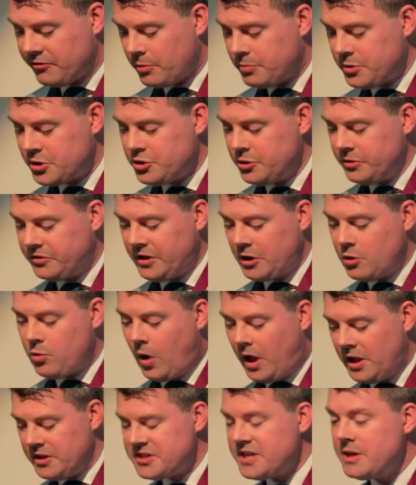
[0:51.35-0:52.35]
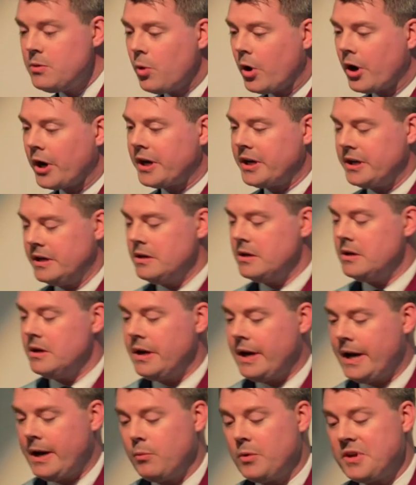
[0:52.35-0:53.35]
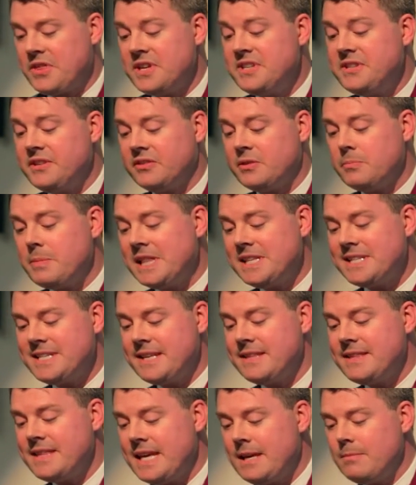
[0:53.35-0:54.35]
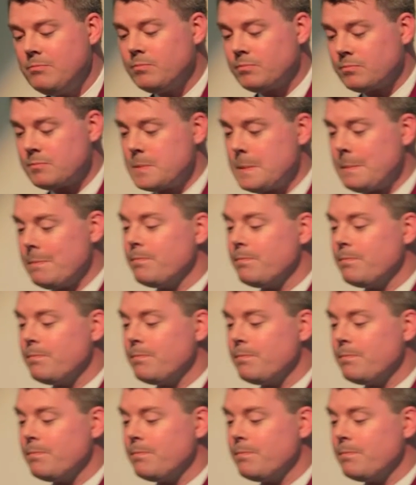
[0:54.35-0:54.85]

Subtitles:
for producing quality work with a disability theme.